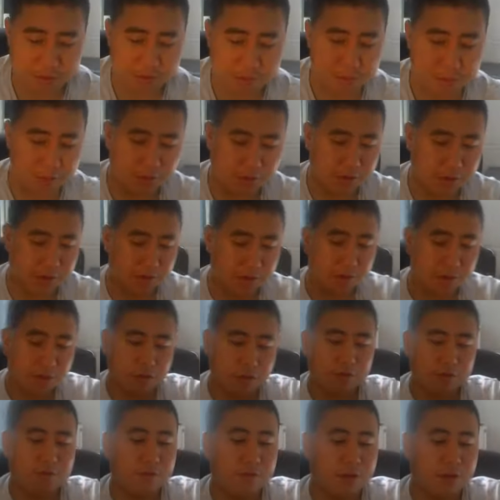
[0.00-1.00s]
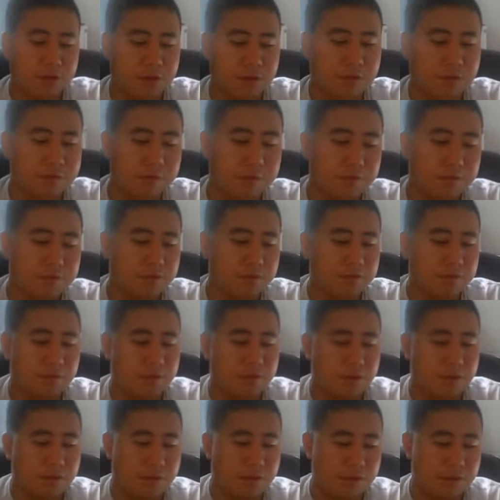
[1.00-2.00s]
sort of body. I kind of look
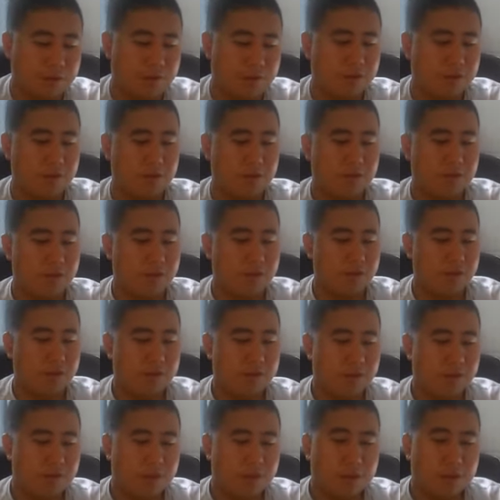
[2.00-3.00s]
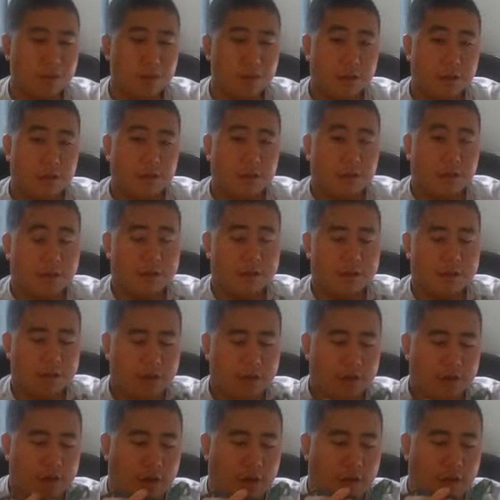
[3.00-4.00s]
very intrigued. It's a very nice looking
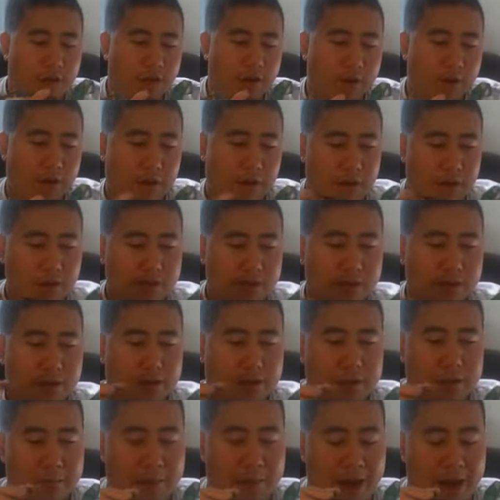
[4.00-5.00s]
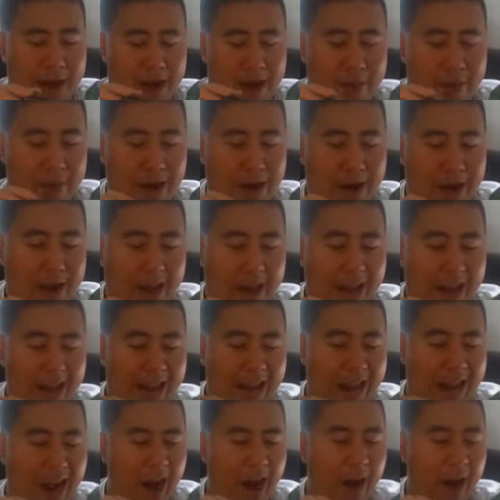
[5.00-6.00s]
bird in general. And then we've also got
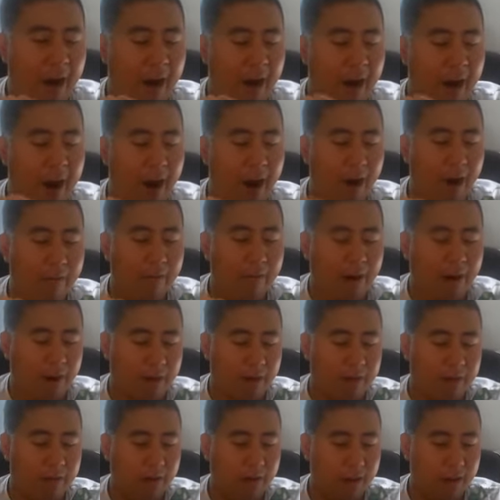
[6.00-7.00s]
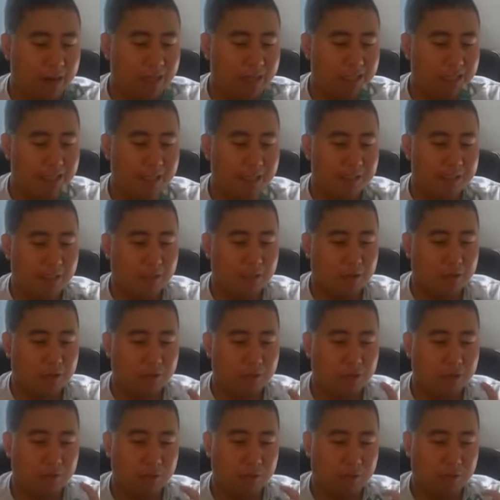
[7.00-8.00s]
another
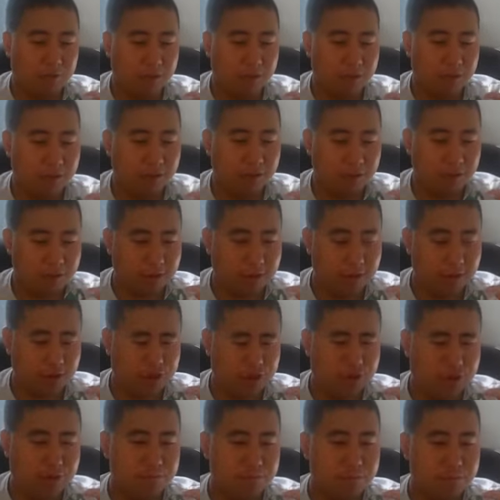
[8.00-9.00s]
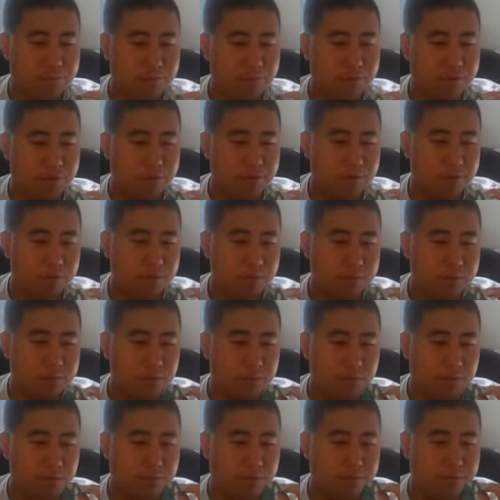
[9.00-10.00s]
Goldeneye, which is a mile away here.
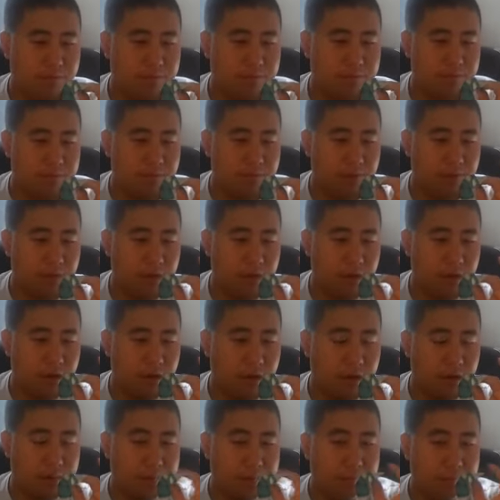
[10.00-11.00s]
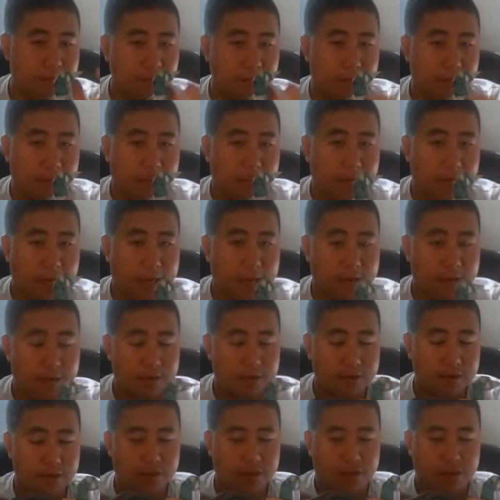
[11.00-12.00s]
Oh my crockies, it's a green one. It's
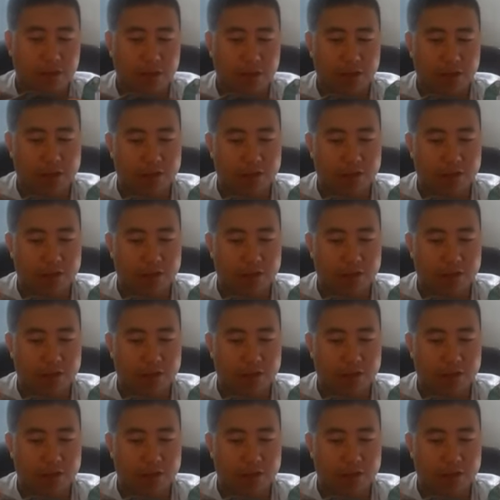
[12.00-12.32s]
got like